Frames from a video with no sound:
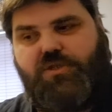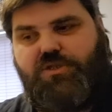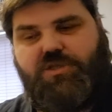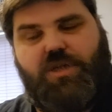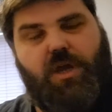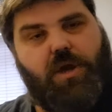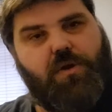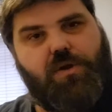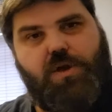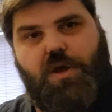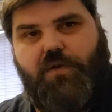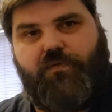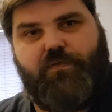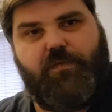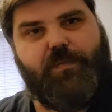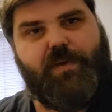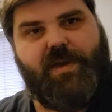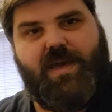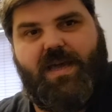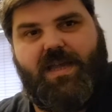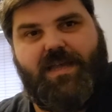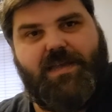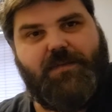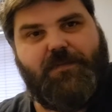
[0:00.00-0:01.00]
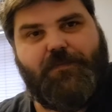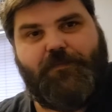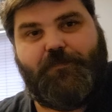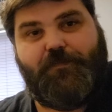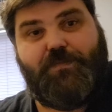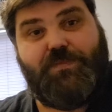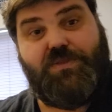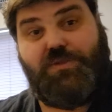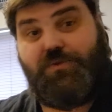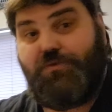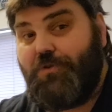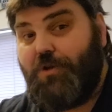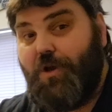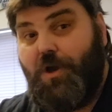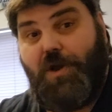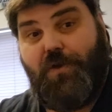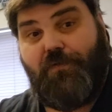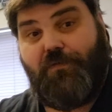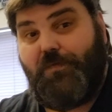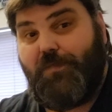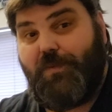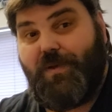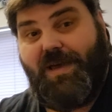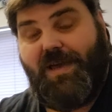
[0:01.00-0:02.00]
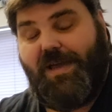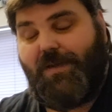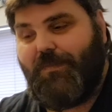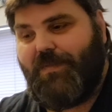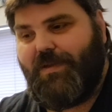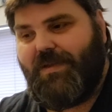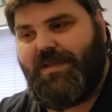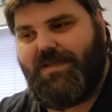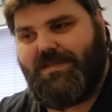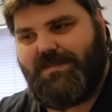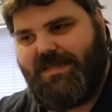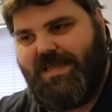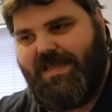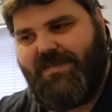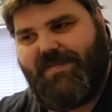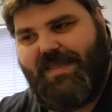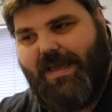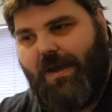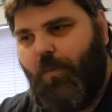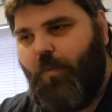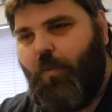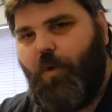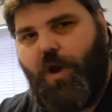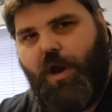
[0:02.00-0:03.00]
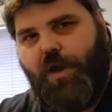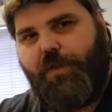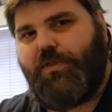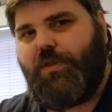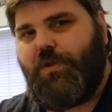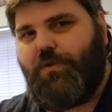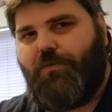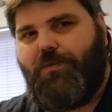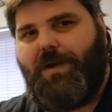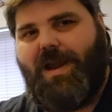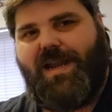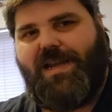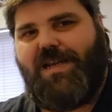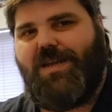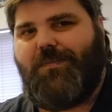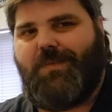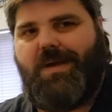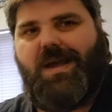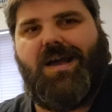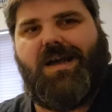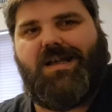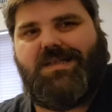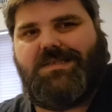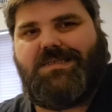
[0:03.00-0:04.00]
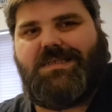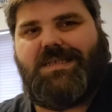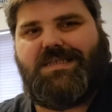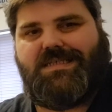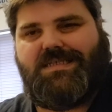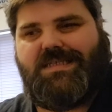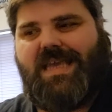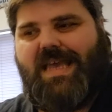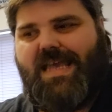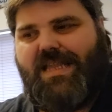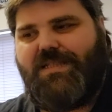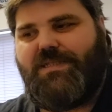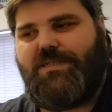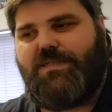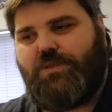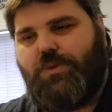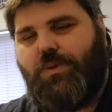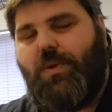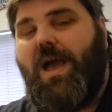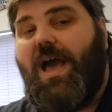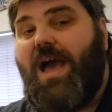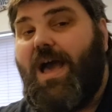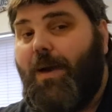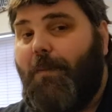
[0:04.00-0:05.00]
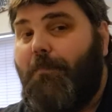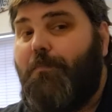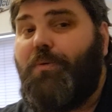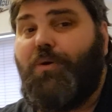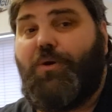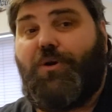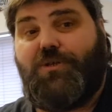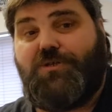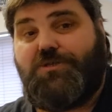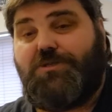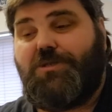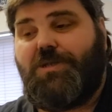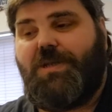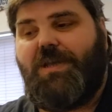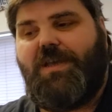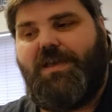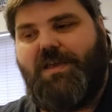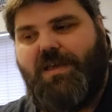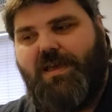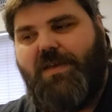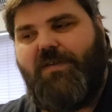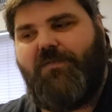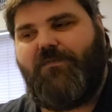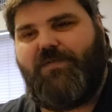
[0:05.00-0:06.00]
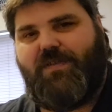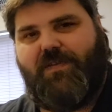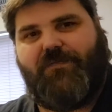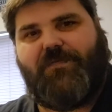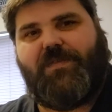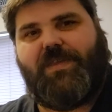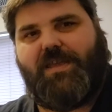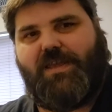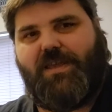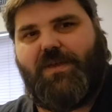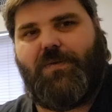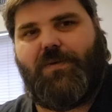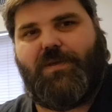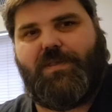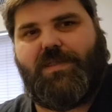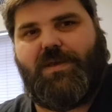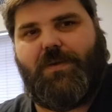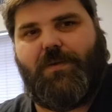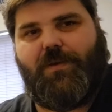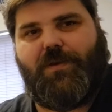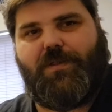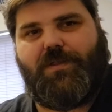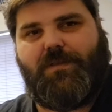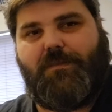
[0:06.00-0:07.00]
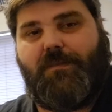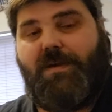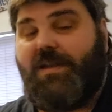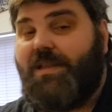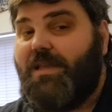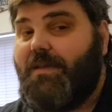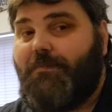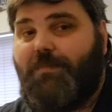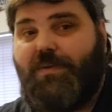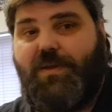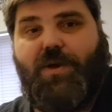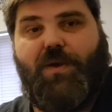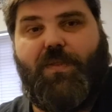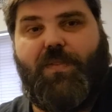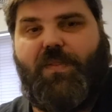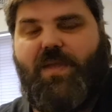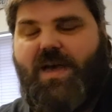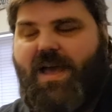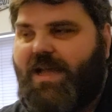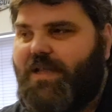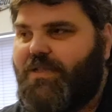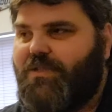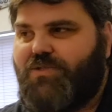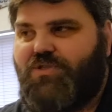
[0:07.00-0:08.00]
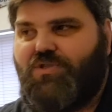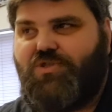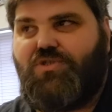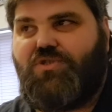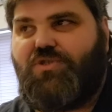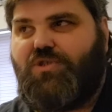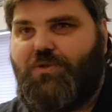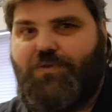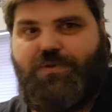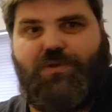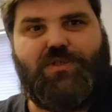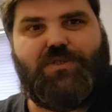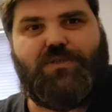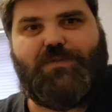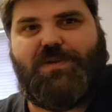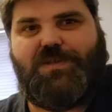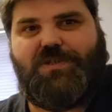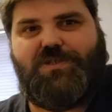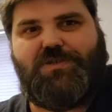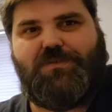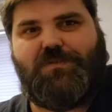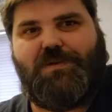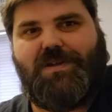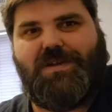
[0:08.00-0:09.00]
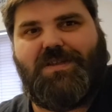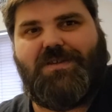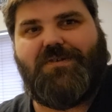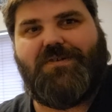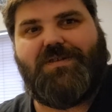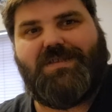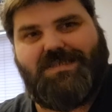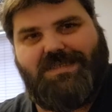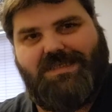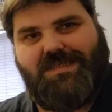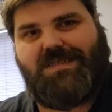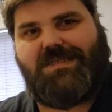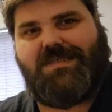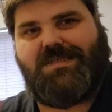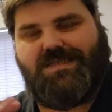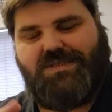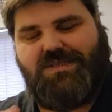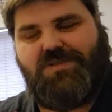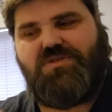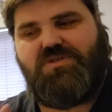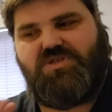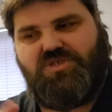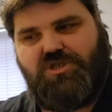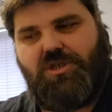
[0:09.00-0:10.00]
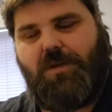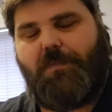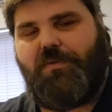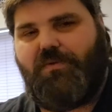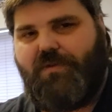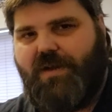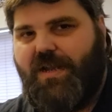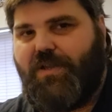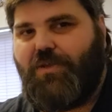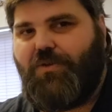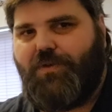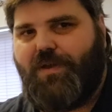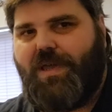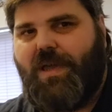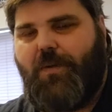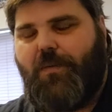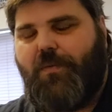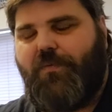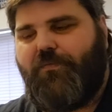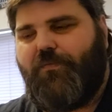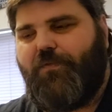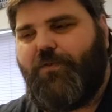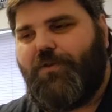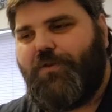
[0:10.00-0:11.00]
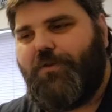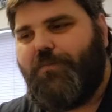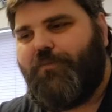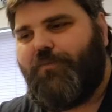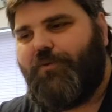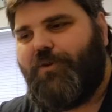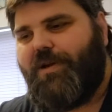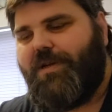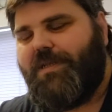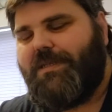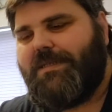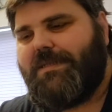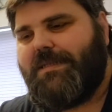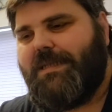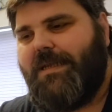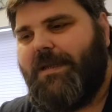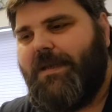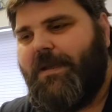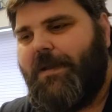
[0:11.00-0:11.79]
Don't overpay. Do not overpay, because they're worth around about, I'd say 10 to, at a push, 15 quid they're worth the money. Beyond that, do not spend your money on it. To shop around, you'll get one for a good price.